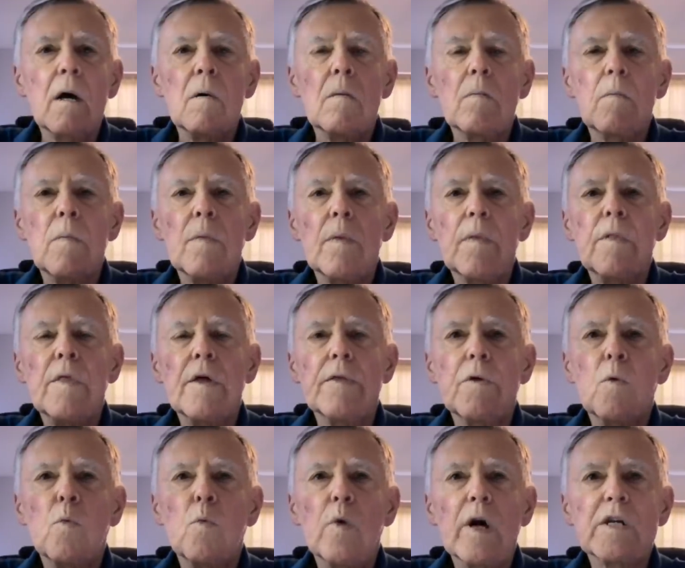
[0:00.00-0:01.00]
uh,
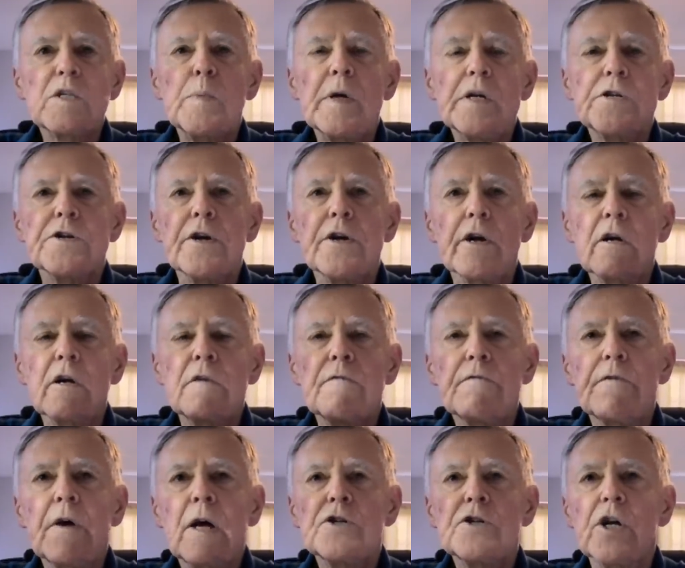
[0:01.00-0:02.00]
that the
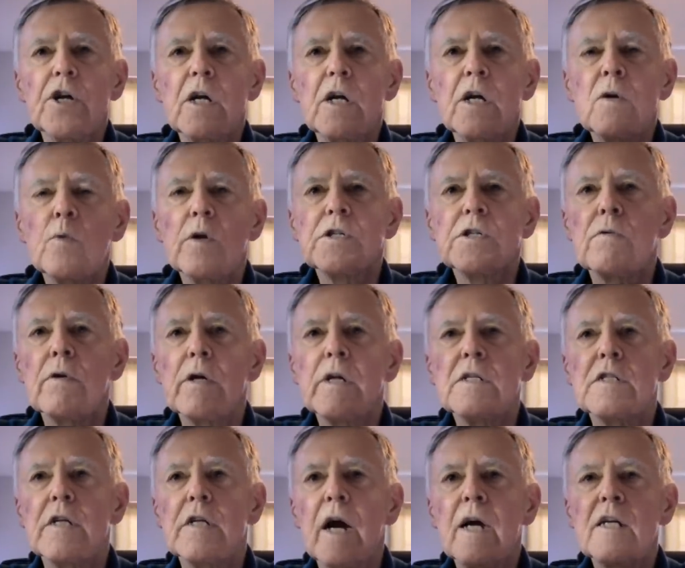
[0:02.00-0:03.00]
Westminster Confession
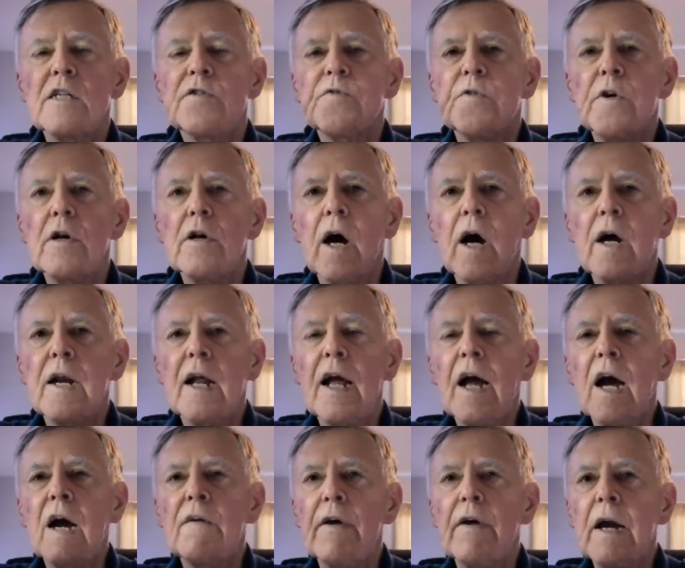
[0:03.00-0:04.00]
was criticized for
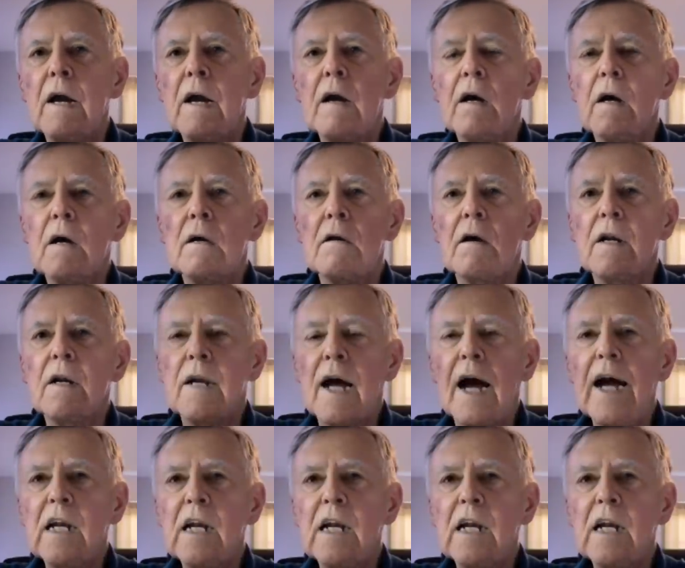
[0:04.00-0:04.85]
not having a,